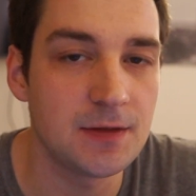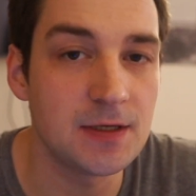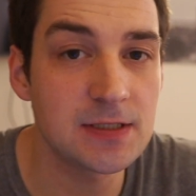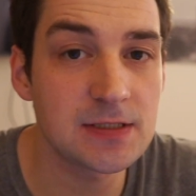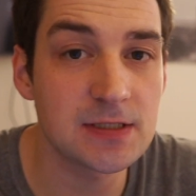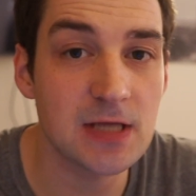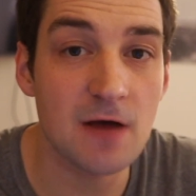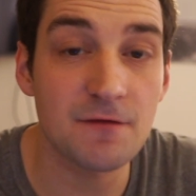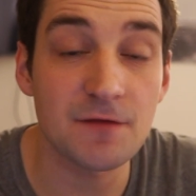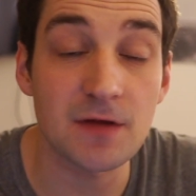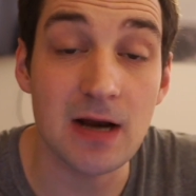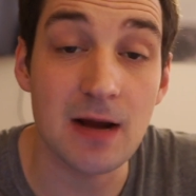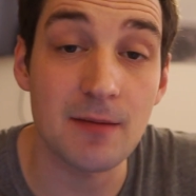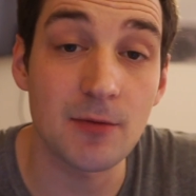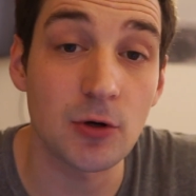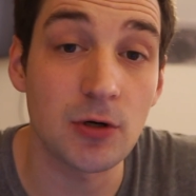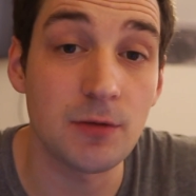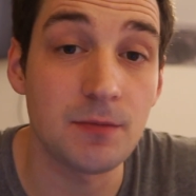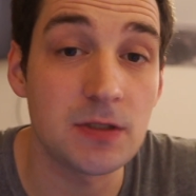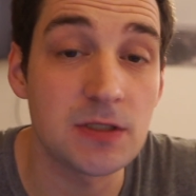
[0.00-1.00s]
This stuff that I'm
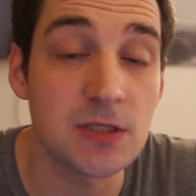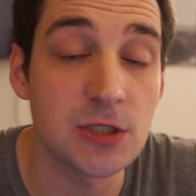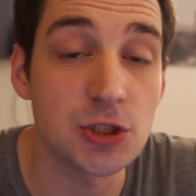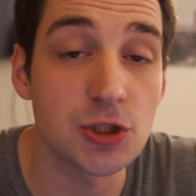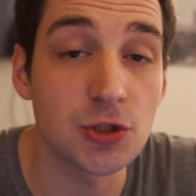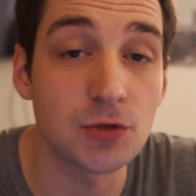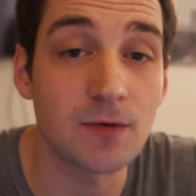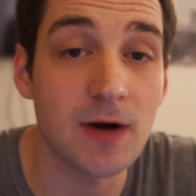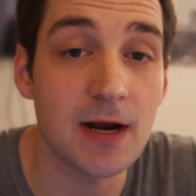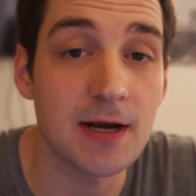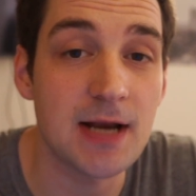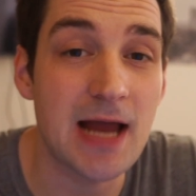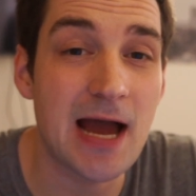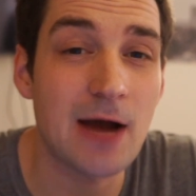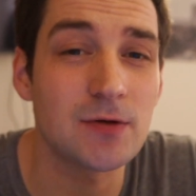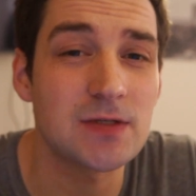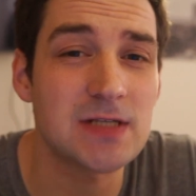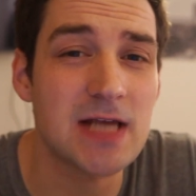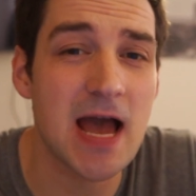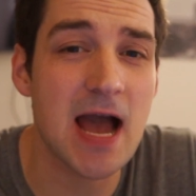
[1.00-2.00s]
going to be teaching you right
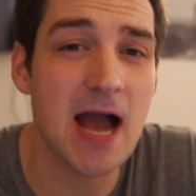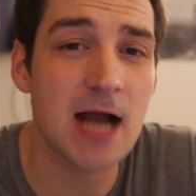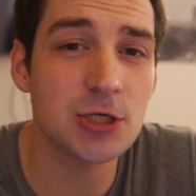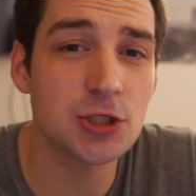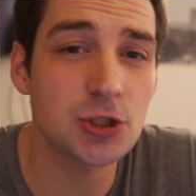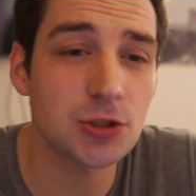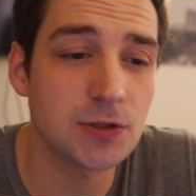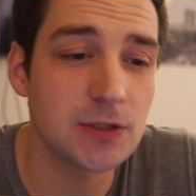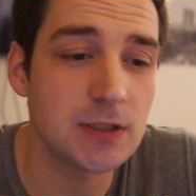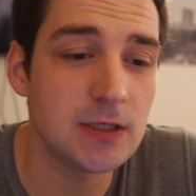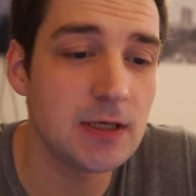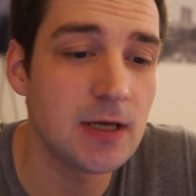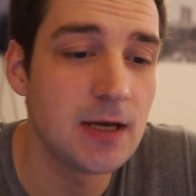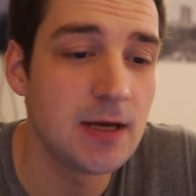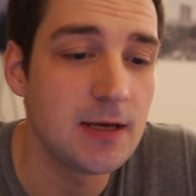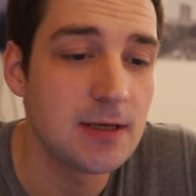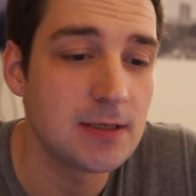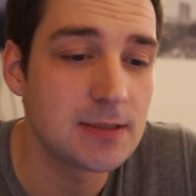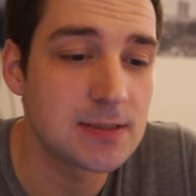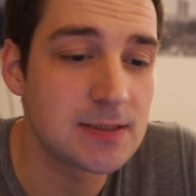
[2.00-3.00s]
now is actually
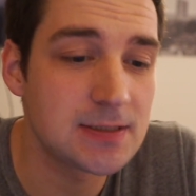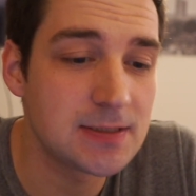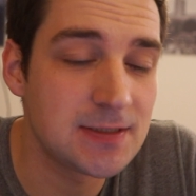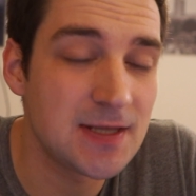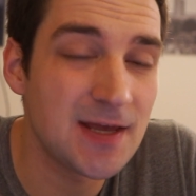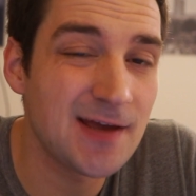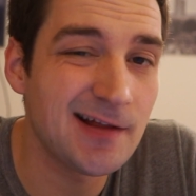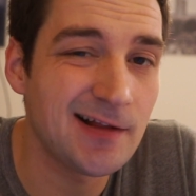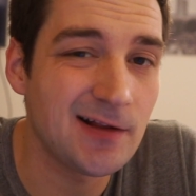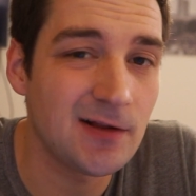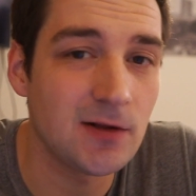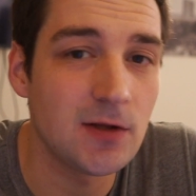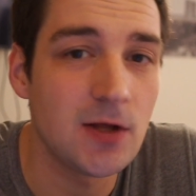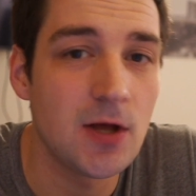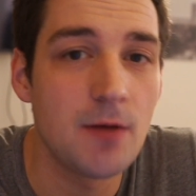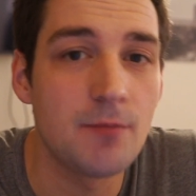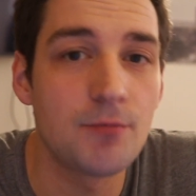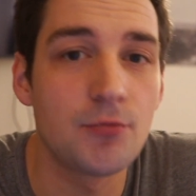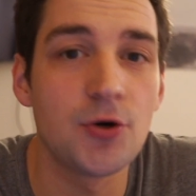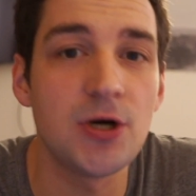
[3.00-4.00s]
still
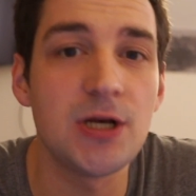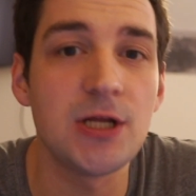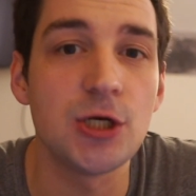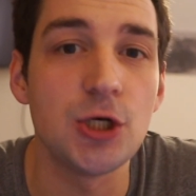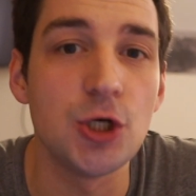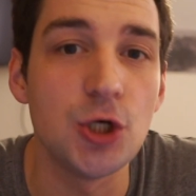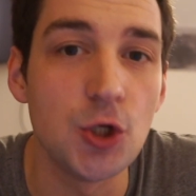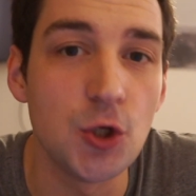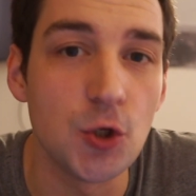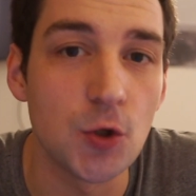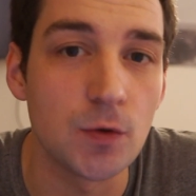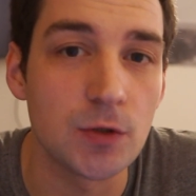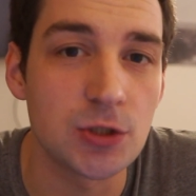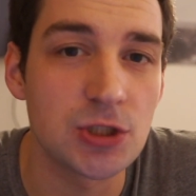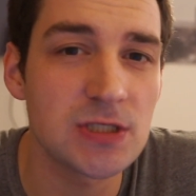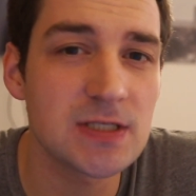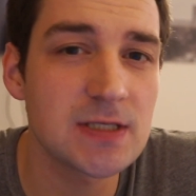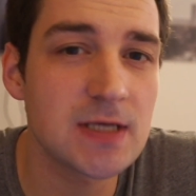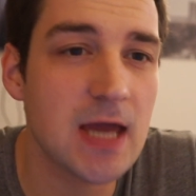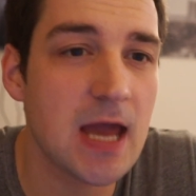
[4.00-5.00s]
pretty new. It
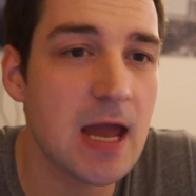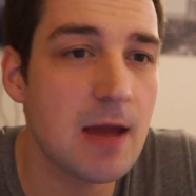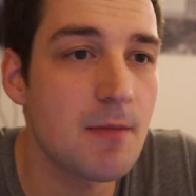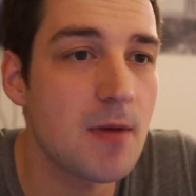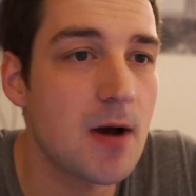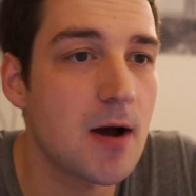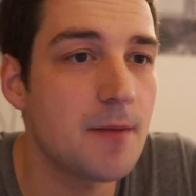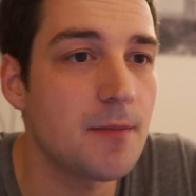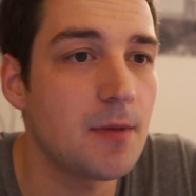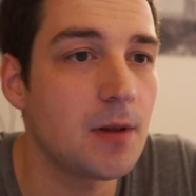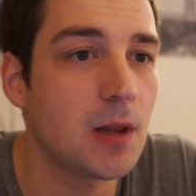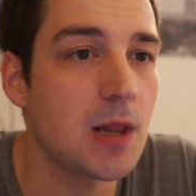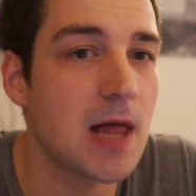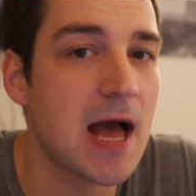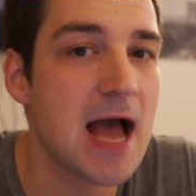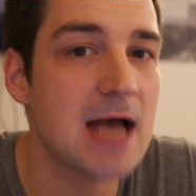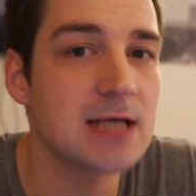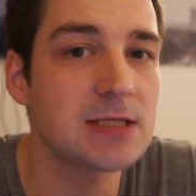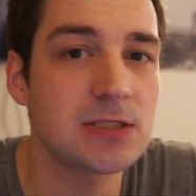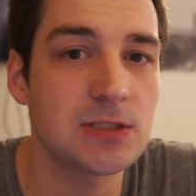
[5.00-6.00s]
just came up
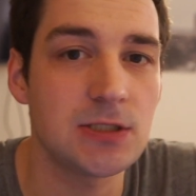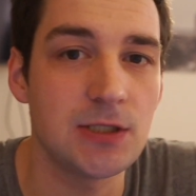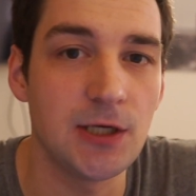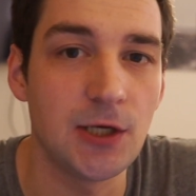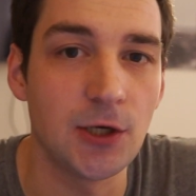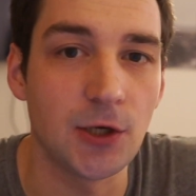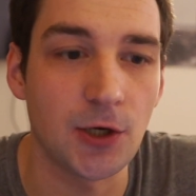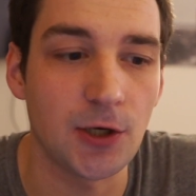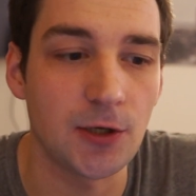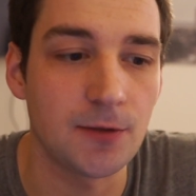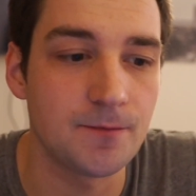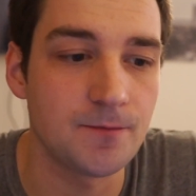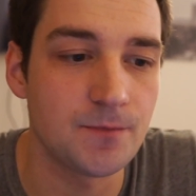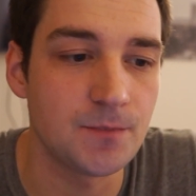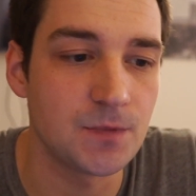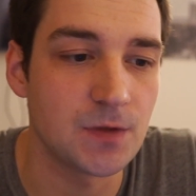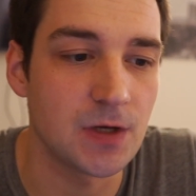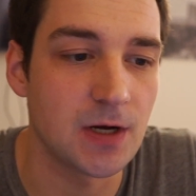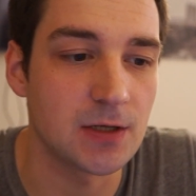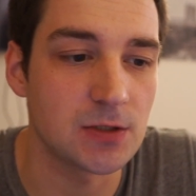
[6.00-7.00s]
last year,
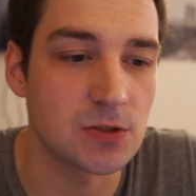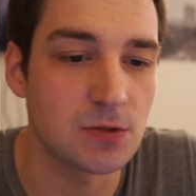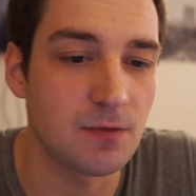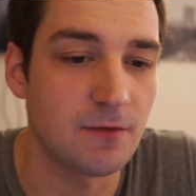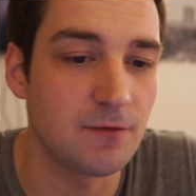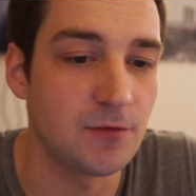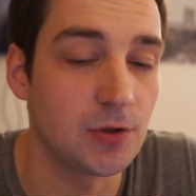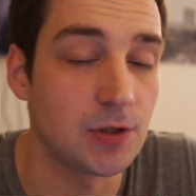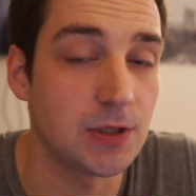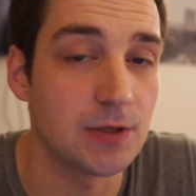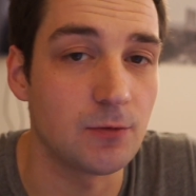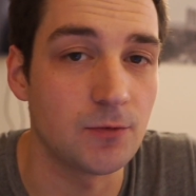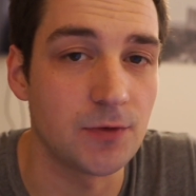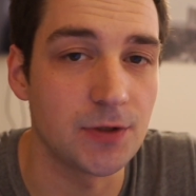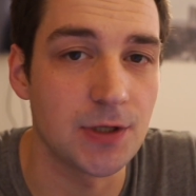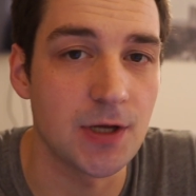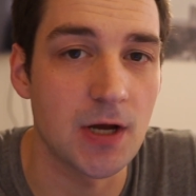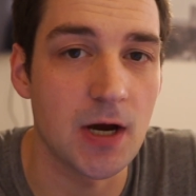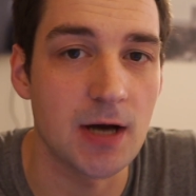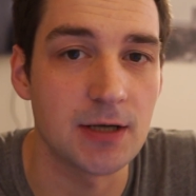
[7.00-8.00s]
to be
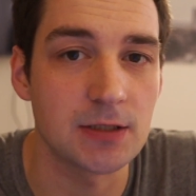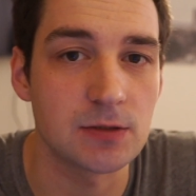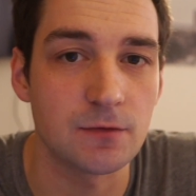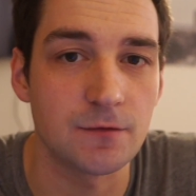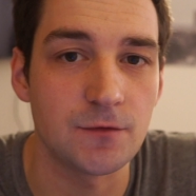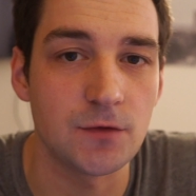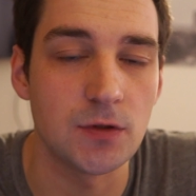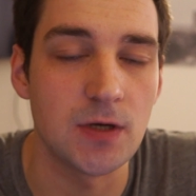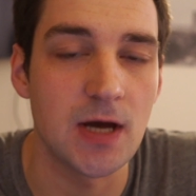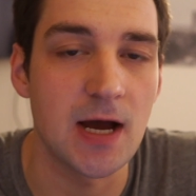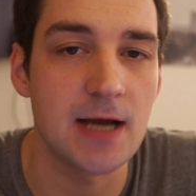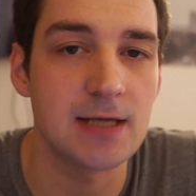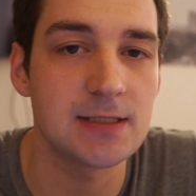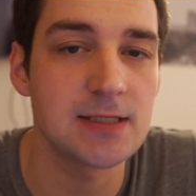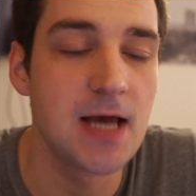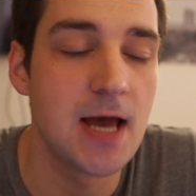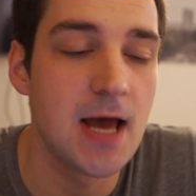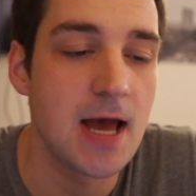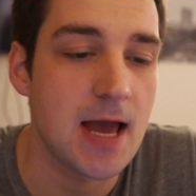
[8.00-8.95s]
really honest with you guys.